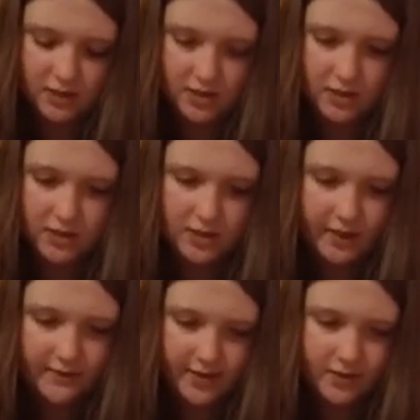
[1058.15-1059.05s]
Well,
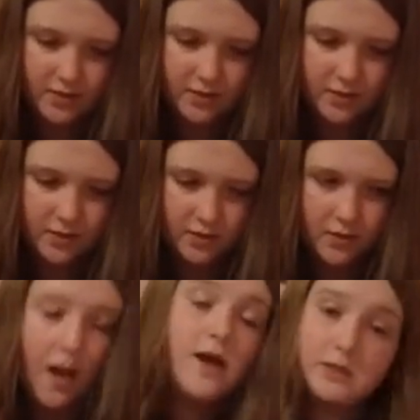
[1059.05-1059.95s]
somebody's gonna get. Okay,
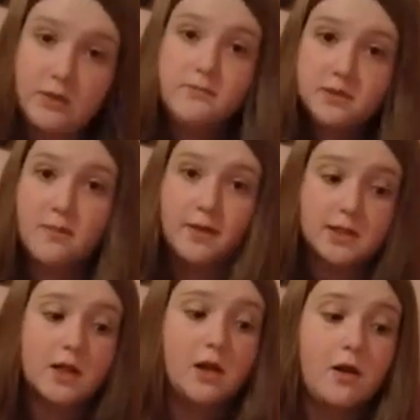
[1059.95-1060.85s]
I considered
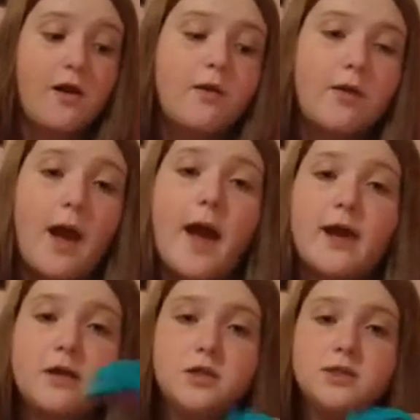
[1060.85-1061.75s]
this a loser.
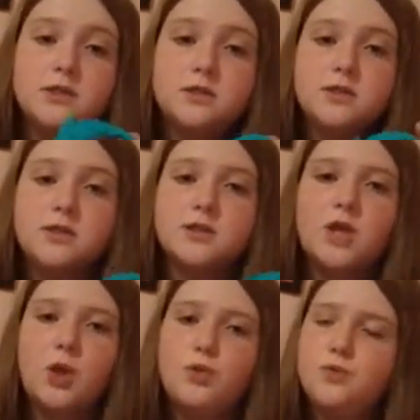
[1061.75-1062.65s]

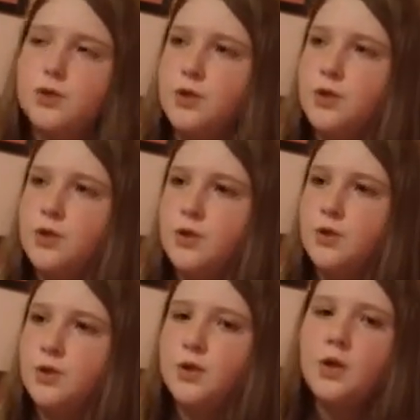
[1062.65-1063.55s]
Didn't I
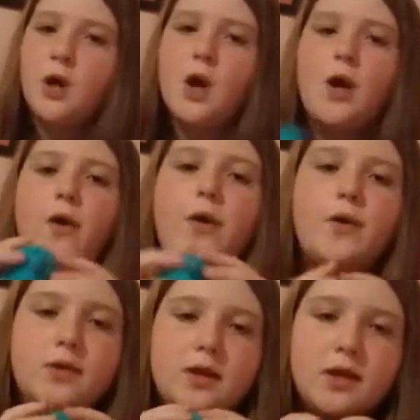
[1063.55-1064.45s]
consider this a loser?
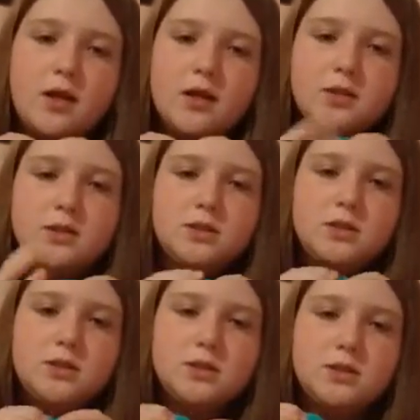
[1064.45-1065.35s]
I thought I
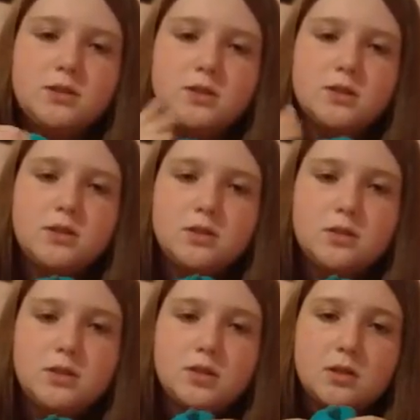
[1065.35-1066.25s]
considered it a loser,
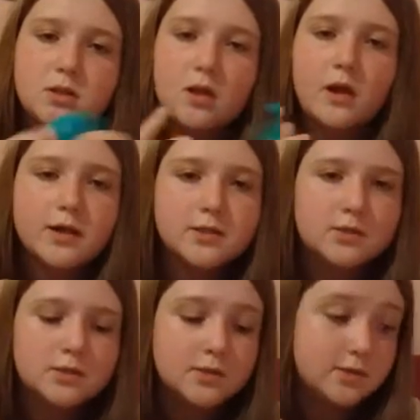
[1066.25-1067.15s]

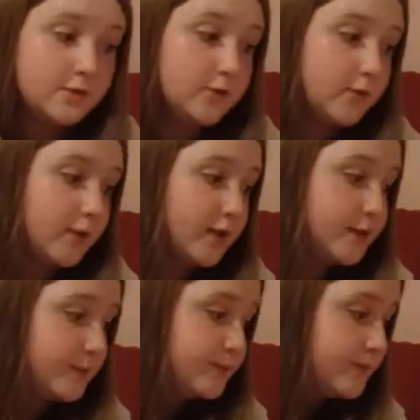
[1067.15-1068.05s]

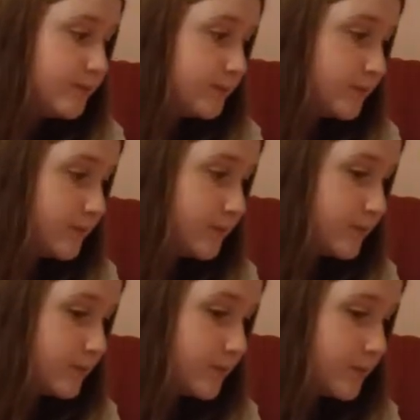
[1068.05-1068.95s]
but. Okay,
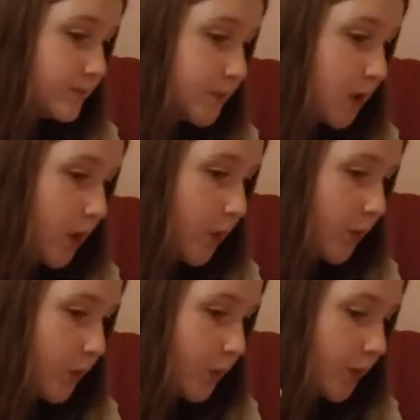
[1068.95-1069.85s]
sure.
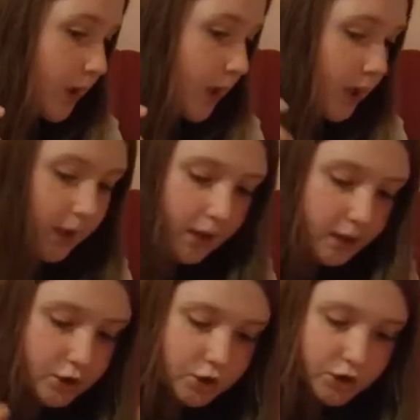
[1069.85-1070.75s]
And
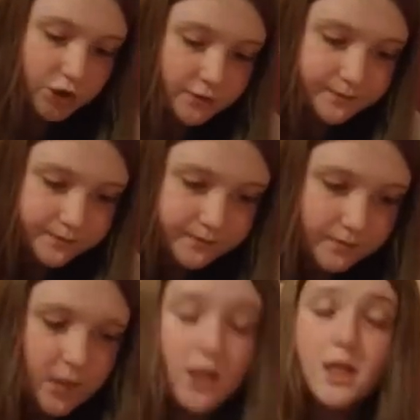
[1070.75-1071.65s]
somebody's gonna get a freebie
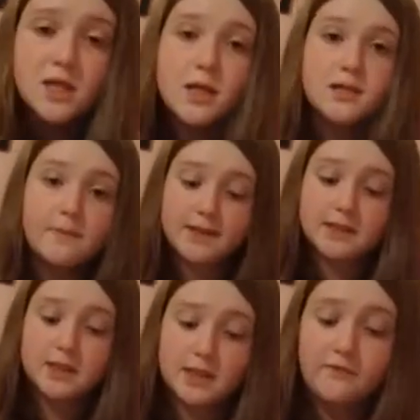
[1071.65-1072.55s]
today.
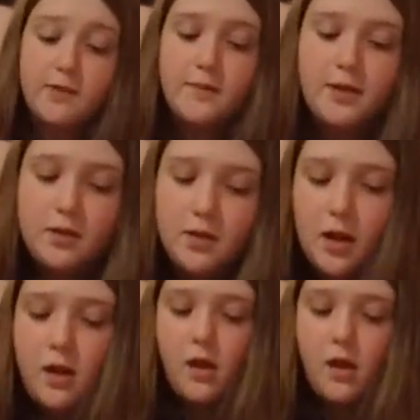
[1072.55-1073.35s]
Okay, let's draw.